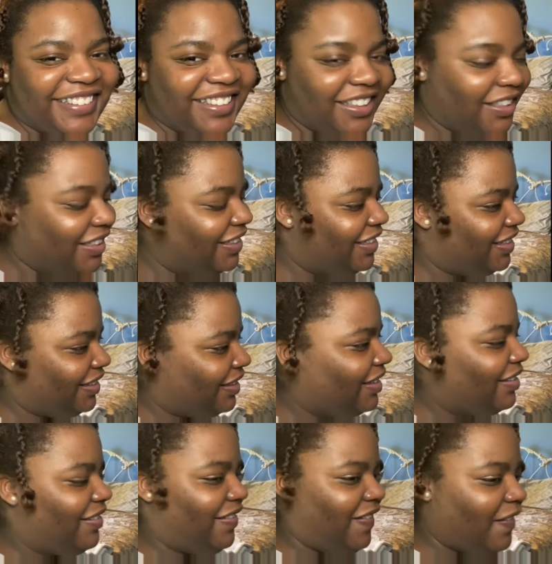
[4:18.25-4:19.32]
It is the
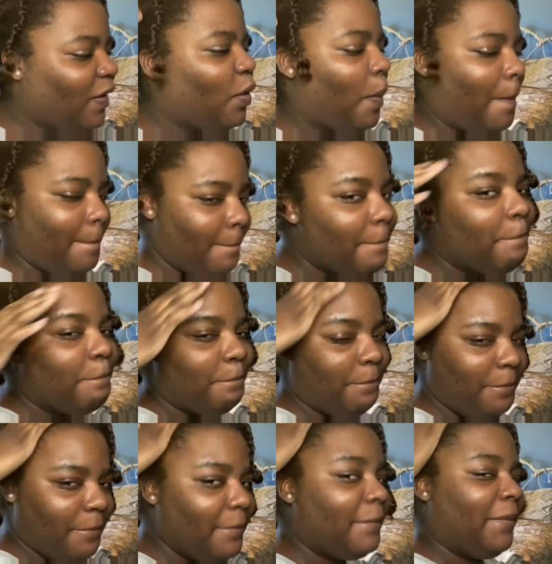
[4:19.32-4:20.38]
next day now, and I
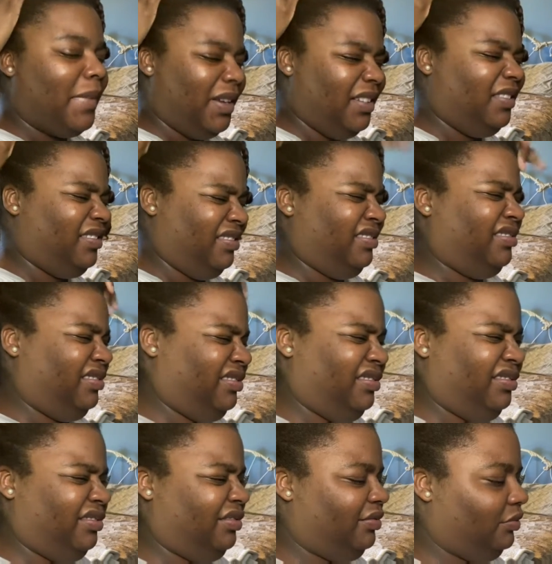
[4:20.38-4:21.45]
have put oil
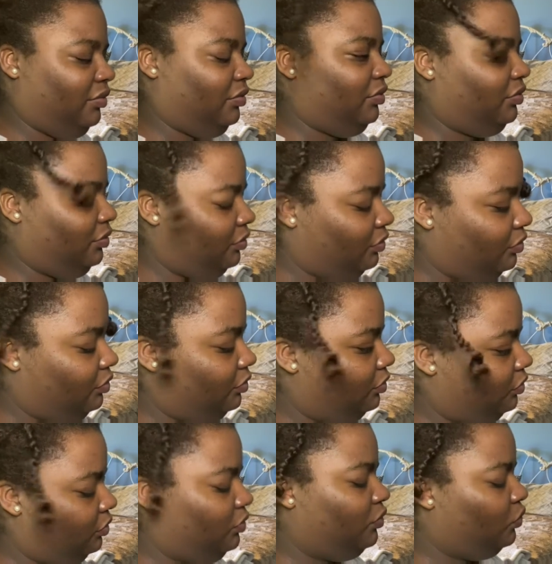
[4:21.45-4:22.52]
on my hands
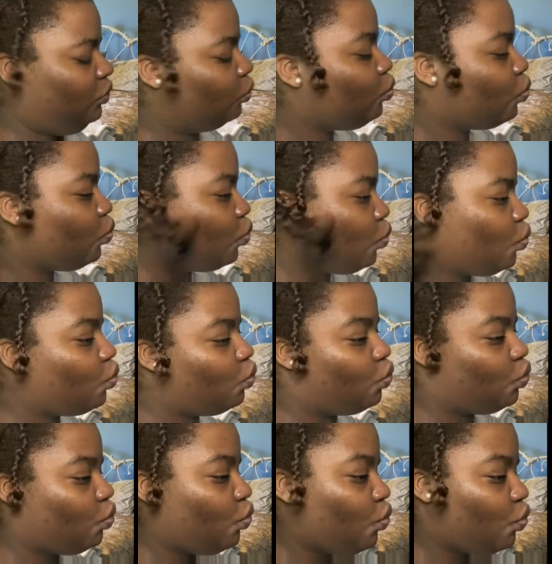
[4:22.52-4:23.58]
and just spread
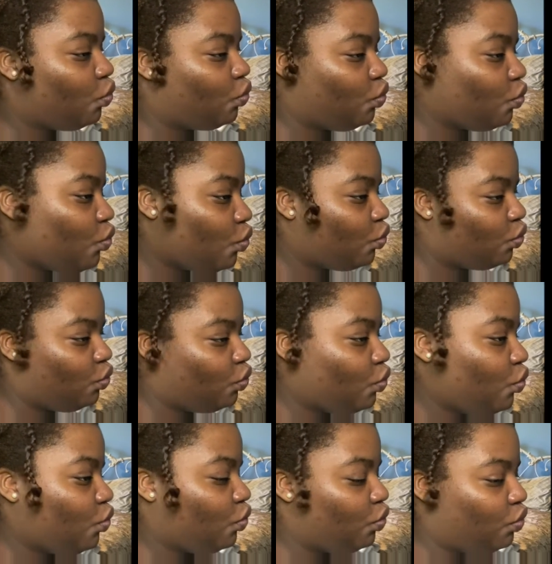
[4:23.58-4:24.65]
that all throughout her
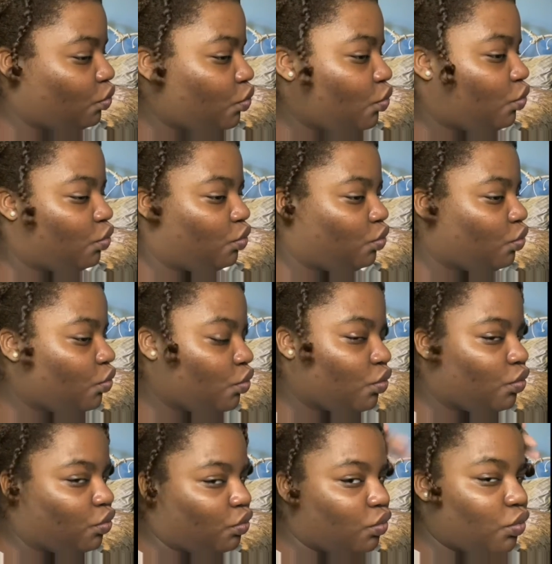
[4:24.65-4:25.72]
braids. And I did that
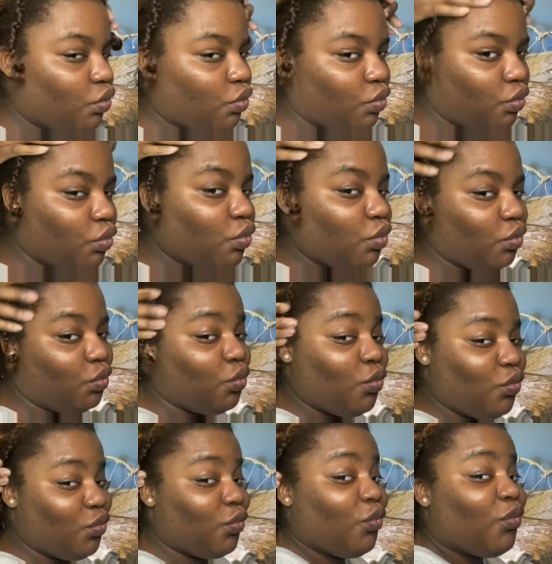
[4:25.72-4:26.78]
after taking her
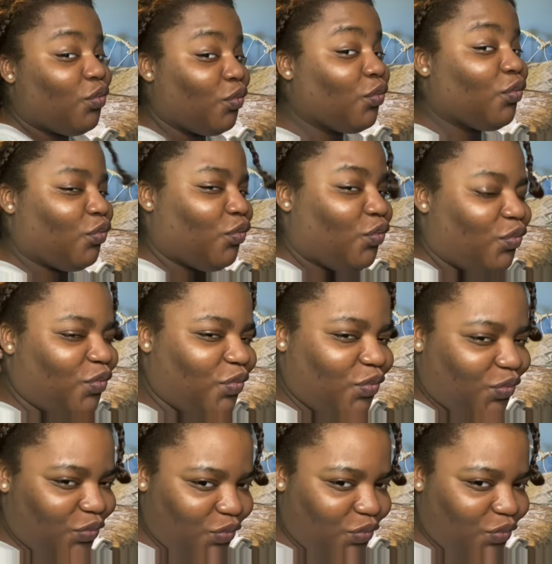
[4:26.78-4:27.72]
perm rods out.